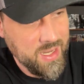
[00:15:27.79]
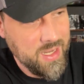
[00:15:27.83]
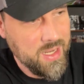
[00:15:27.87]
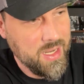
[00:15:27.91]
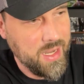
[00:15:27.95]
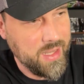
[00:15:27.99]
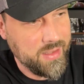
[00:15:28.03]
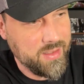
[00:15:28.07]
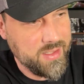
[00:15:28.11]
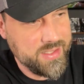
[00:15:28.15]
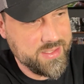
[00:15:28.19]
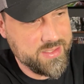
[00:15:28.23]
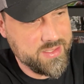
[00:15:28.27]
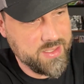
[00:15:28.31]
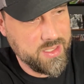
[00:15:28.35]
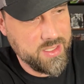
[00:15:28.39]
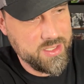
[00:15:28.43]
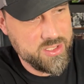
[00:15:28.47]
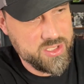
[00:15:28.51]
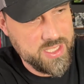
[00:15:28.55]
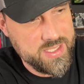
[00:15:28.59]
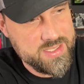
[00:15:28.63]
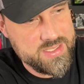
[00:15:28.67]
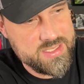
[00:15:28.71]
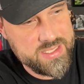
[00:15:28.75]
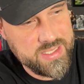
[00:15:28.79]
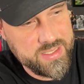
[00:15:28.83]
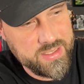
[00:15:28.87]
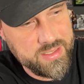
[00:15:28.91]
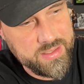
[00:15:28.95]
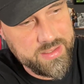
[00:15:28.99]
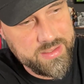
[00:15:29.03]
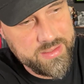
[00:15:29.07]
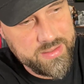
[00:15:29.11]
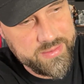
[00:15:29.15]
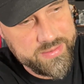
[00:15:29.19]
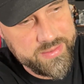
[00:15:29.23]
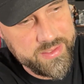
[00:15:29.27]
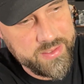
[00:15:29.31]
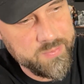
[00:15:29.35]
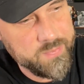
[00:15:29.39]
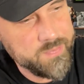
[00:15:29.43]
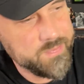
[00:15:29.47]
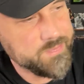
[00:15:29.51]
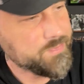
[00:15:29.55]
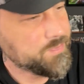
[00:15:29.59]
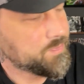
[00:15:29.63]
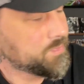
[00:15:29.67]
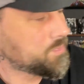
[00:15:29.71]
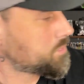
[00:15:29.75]
I liked John Cena in it, though.
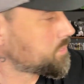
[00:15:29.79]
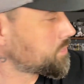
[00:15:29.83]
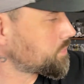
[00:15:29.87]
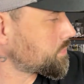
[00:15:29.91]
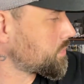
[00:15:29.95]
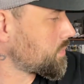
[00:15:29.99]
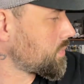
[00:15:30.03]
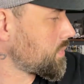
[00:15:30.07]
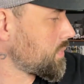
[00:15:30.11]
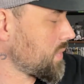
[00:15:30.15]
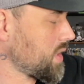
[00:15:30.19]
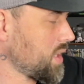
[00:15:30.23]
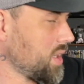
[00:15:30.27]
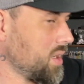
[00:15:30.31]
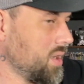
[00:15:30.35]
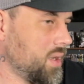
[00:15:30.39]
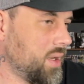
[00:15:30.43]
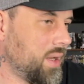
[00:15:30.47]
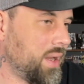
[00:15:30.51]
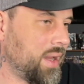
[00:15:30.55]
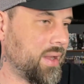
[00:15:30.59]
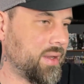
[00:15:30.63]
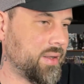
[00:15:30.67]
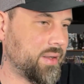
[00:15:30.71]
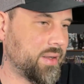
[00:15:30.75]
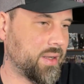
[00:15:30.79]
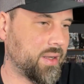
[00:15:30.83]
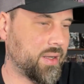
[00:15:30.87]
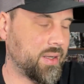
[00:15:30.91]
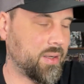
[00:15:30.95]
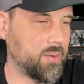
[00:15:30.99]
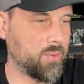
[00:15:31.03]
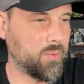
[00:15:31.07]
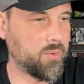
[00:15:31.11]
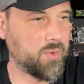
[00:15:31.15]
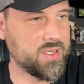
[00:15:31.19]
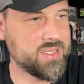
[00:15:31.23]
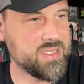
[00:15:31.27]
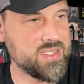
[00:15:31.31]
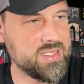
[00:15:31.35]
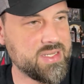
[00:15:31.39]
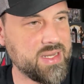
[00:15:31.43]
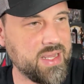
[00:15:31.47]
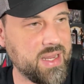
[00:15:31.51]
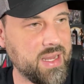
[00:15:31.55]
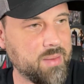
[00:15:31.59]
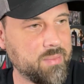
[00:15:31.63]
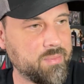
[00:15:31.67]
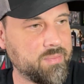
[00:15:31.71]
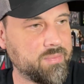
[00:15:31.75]
And what's his
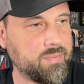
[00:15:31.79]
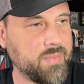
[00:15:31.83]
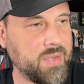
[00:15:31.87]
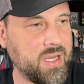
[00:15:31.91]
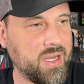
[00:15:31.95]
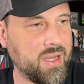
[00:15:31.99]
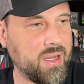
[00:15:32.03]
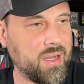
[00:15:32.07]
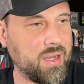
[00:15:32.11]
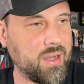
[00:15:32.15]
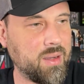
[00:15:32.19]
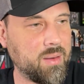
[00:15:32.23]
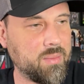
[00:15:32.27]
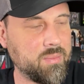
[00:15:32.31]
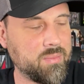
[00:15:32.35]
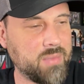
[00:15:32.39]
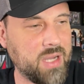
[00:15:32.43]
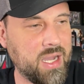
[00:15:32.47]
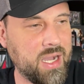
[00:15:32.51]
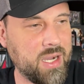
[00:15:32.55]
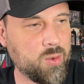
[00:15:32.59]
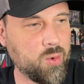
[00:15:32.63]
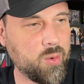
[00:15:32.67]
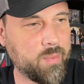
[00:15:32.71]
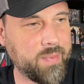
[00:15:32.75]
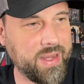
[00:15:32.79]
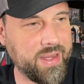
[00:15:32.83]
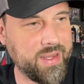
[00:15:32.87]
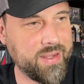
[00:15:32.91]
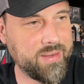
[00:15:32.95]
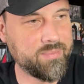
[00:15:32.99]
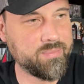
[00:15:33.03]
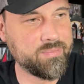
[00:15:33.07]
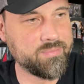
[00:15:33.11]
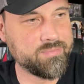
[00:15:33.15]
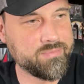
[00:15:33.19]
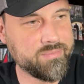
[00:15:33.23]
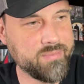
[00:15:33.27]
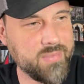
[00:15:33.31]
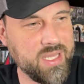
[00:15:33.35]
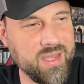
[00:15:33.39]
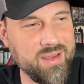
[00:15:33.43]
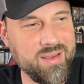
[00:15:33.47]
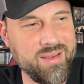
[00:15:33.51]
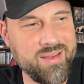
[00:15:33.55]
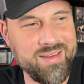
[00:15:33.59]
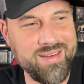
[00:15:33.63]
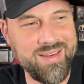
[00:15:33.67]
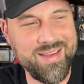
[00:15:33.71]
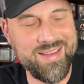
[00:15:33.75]
name? Aquaman.
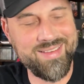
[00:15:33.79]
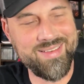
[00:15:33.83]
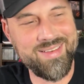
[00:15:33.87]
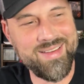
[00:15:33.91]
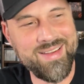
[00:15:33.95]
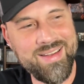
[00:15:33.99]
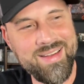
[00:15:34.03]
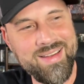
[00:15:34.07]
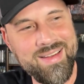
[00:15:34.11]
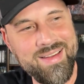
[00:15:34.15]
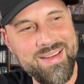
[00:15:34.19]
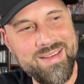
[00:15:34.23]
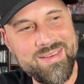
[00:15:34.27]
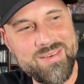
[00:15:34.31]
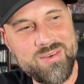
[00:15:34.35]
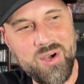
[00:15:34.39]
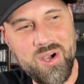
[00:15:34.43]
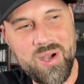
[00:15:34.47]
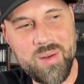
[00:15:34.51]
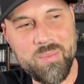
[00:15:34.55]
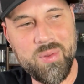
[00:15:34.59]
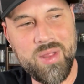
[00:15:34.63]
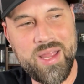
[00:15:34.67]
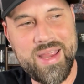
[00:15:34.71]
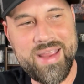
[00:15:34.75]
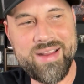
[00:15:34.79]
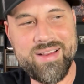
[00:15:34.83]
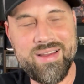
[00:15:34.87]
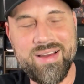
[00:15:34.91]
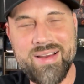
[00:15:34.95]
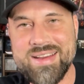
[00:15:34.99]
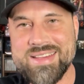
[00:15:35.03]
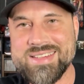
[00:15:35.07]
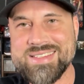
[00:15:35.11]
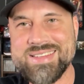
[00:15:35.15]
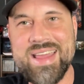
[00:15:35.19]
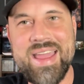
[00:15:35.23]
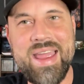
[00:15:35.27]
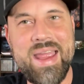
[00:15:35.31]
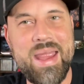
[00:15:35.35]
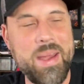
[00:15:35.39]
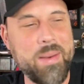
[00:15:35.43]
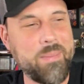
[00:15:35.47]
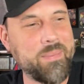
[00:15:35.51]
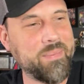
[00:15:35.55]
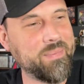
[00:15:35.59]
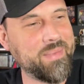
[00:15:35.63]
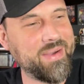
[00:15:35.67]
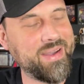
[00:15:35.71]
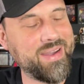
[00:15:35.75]
Drawing a blank on his
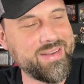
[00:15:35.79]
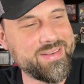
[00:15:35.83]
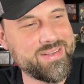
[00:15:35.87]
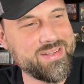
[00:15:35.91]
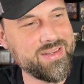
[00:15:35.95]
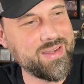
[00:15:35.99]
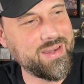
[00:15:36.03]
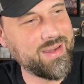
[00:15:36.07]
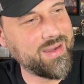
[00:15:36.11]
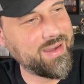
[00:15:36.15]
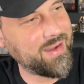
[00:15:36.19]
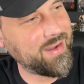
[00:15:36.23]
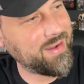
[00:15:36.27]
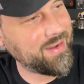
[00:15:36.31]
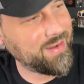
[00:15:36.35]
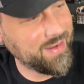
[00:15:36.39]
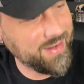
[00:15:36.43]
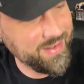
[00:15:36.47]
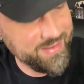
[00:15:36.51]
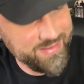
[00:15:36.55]
name, but I